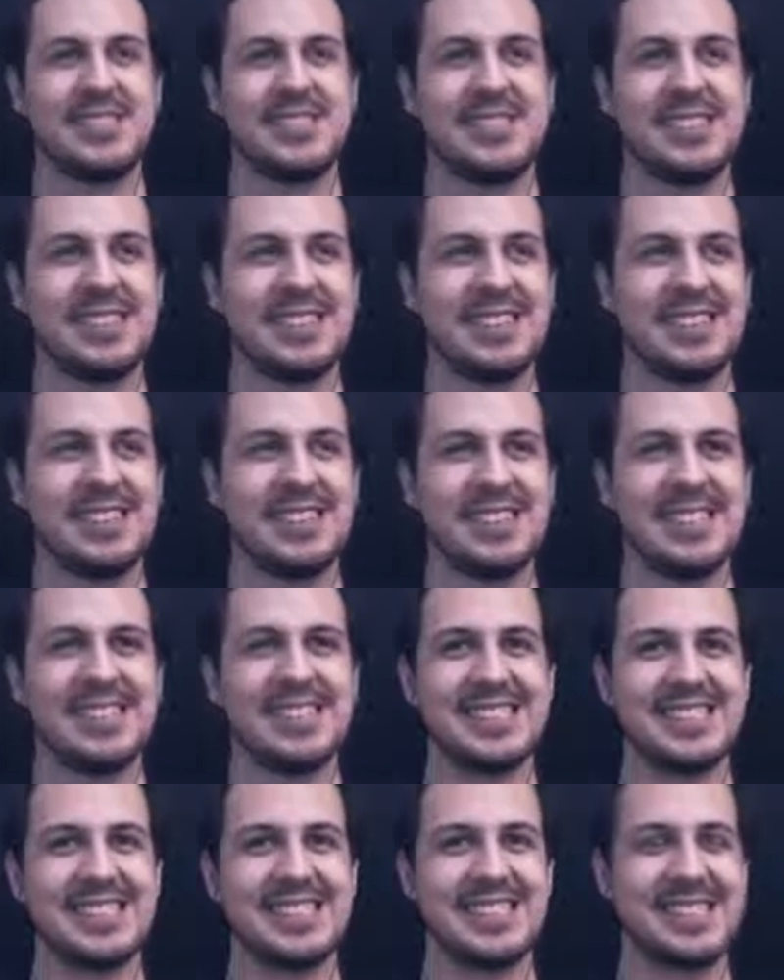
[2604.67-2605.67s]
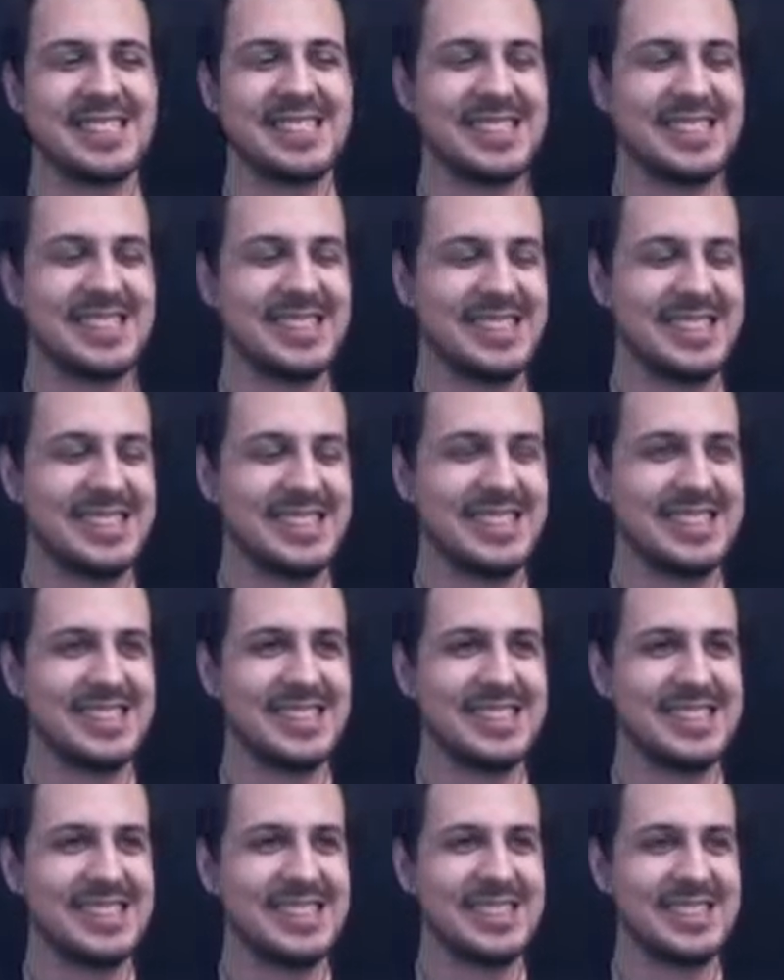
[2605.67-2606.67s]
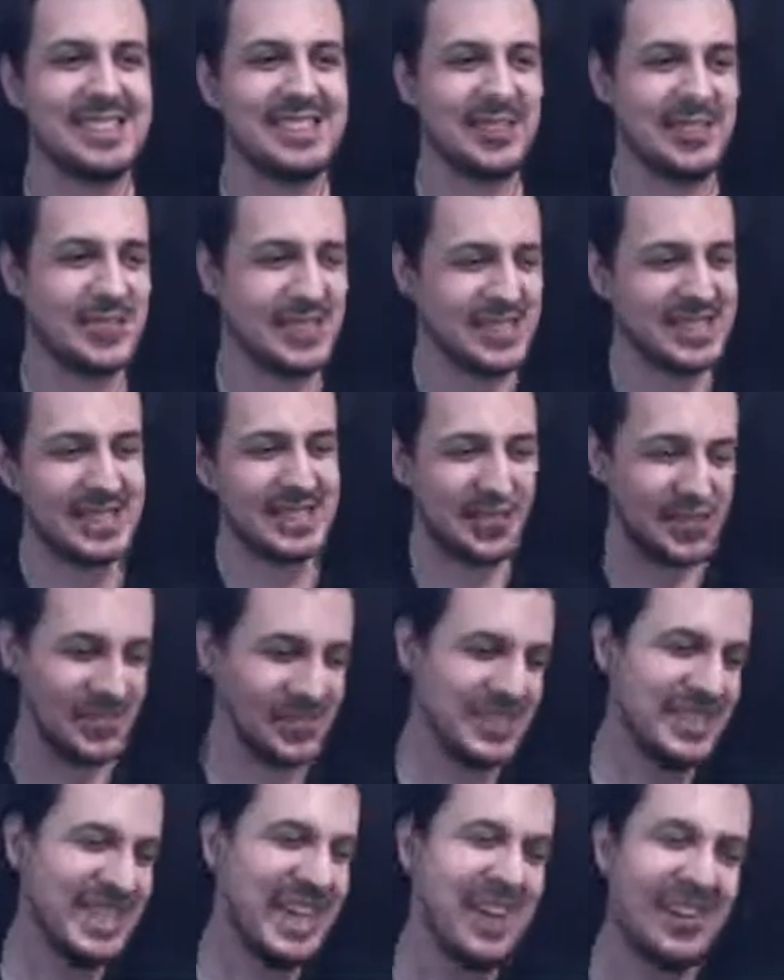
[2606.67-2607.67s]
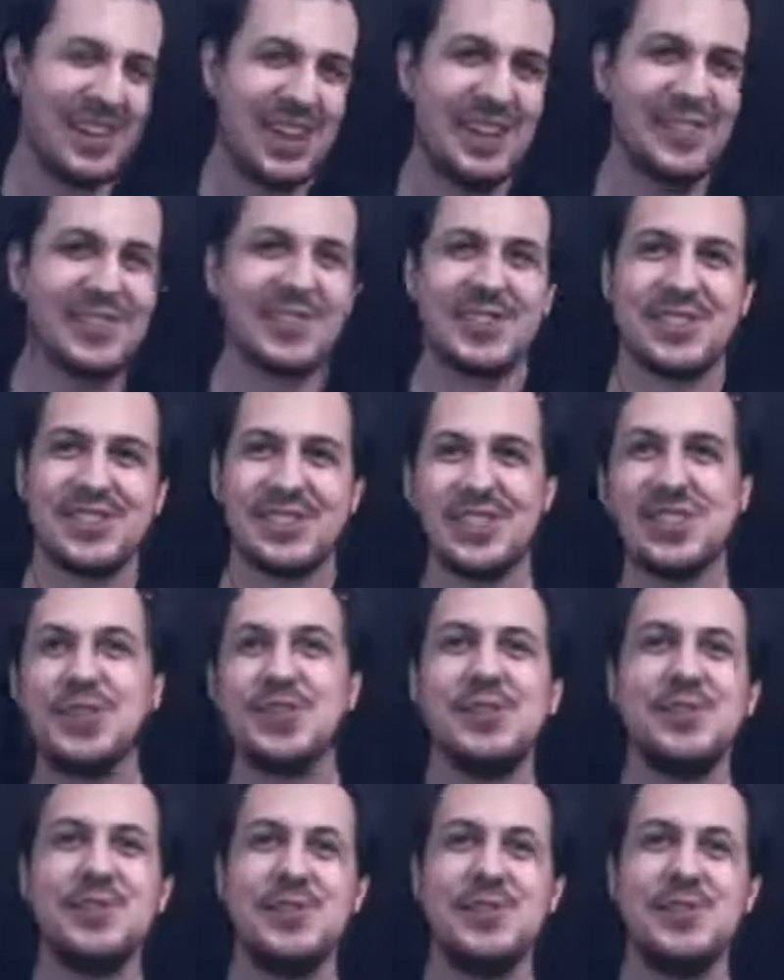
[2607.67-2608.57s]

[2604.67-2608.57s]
yeah, it's like so we now have two